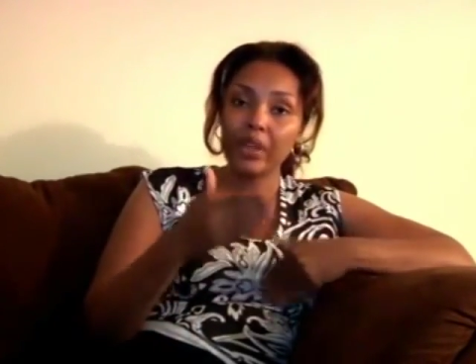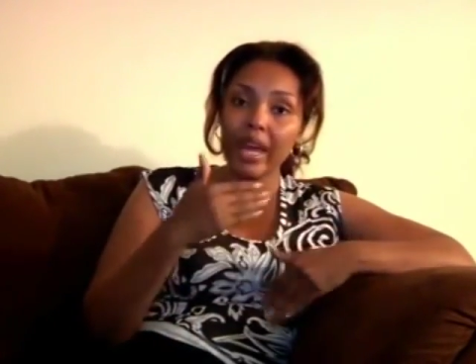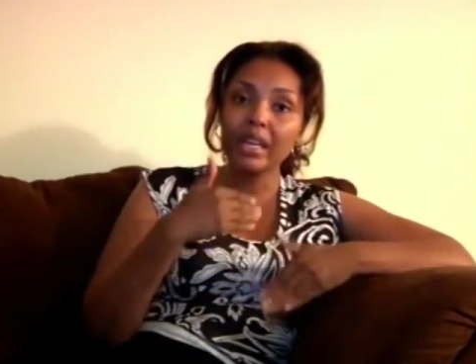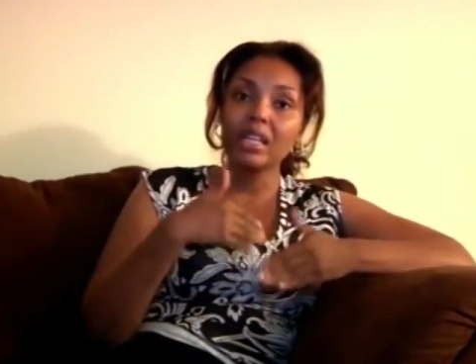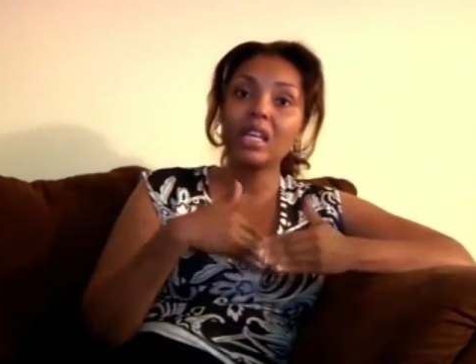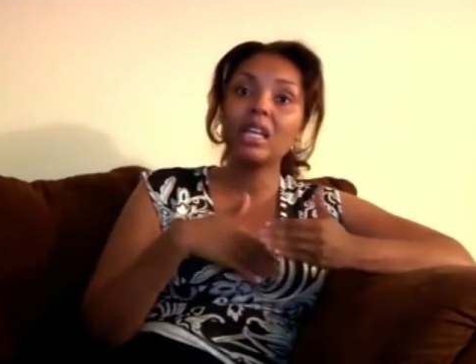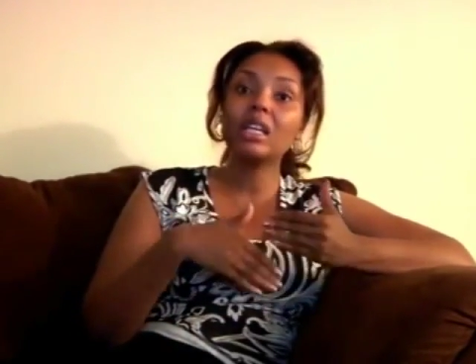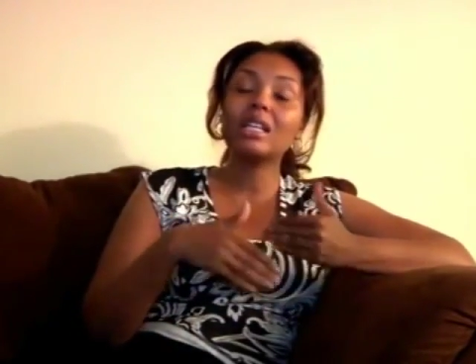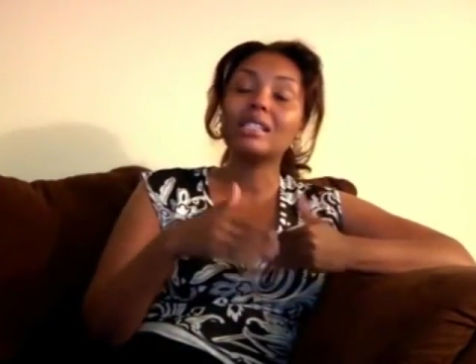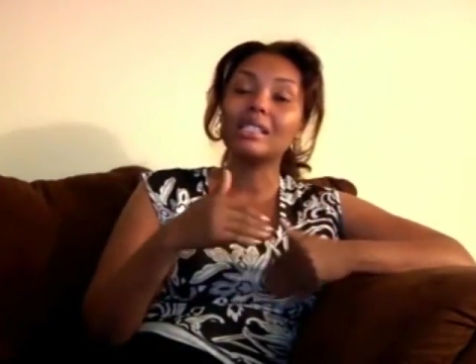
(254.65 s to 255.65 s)
that
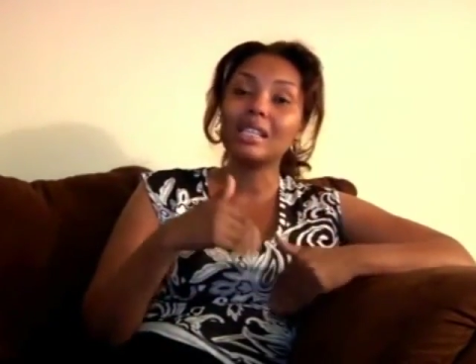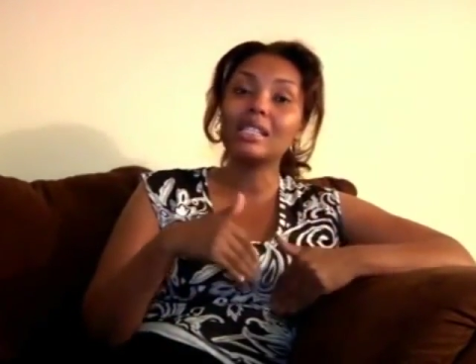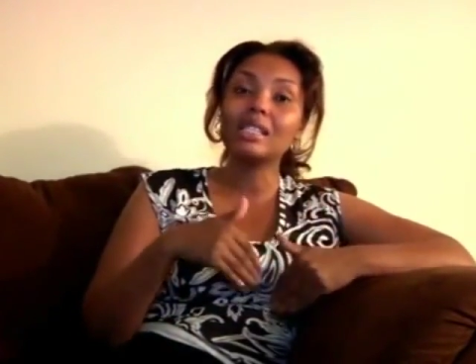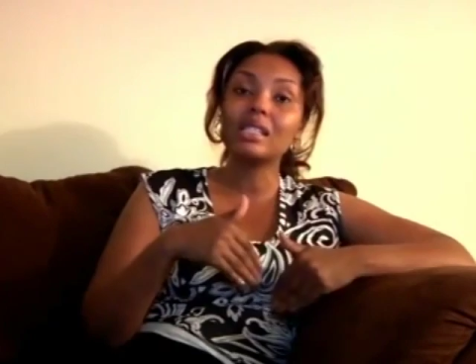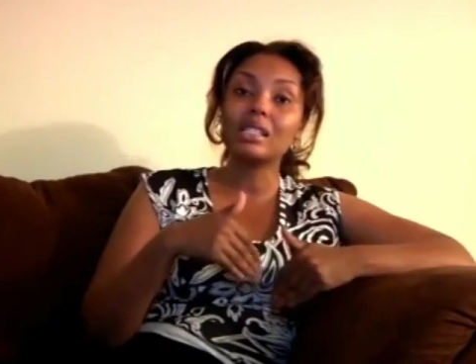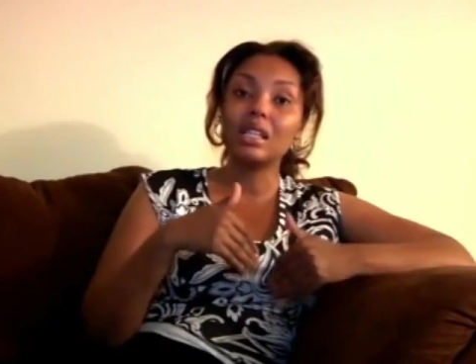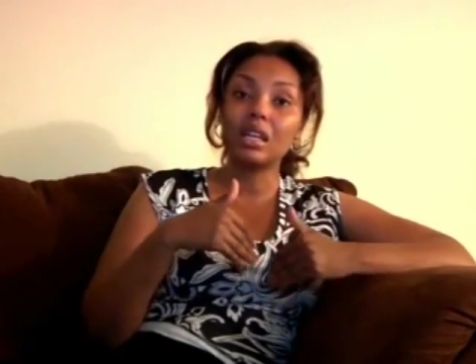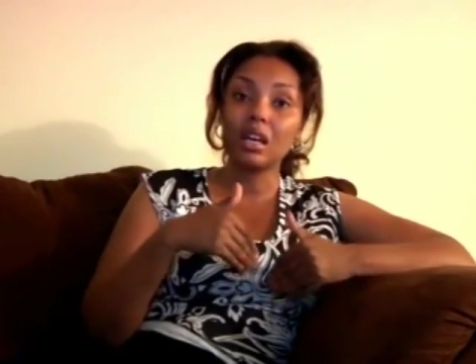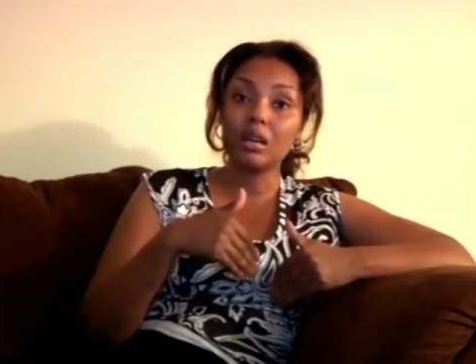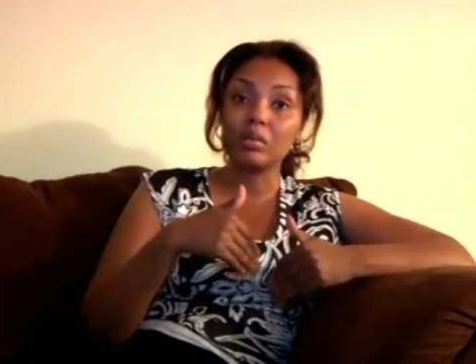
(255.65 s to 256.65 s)

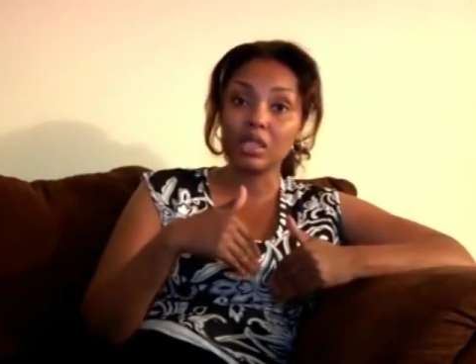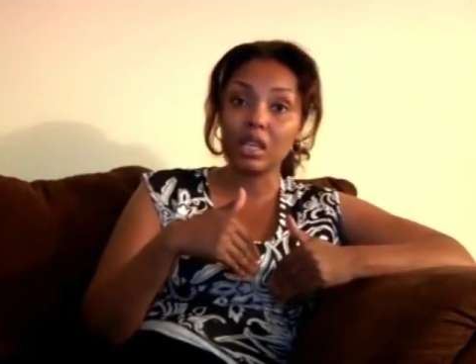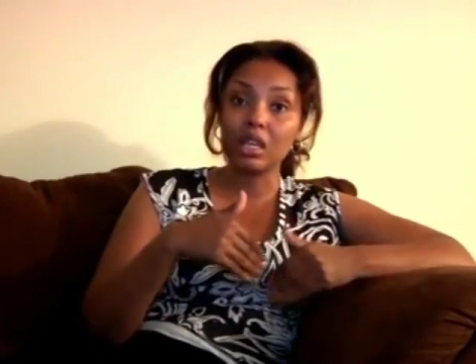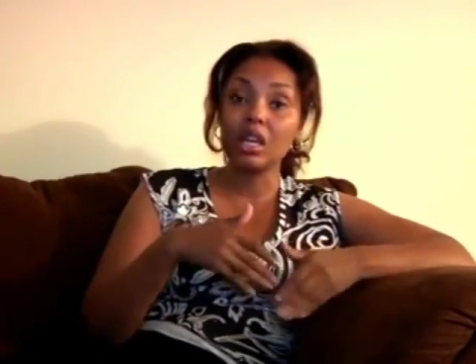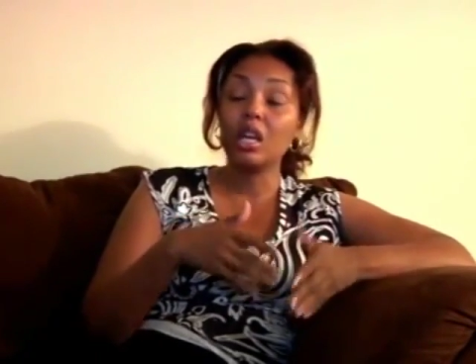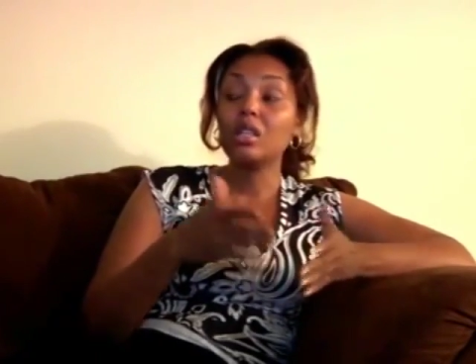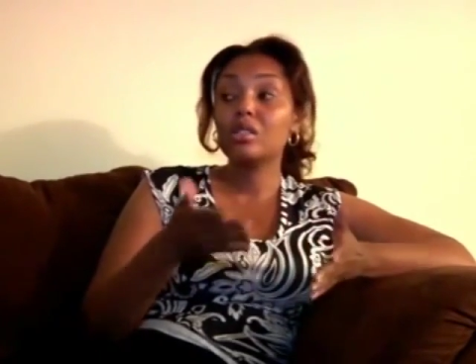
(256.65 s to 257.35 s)
inconsistency comes in.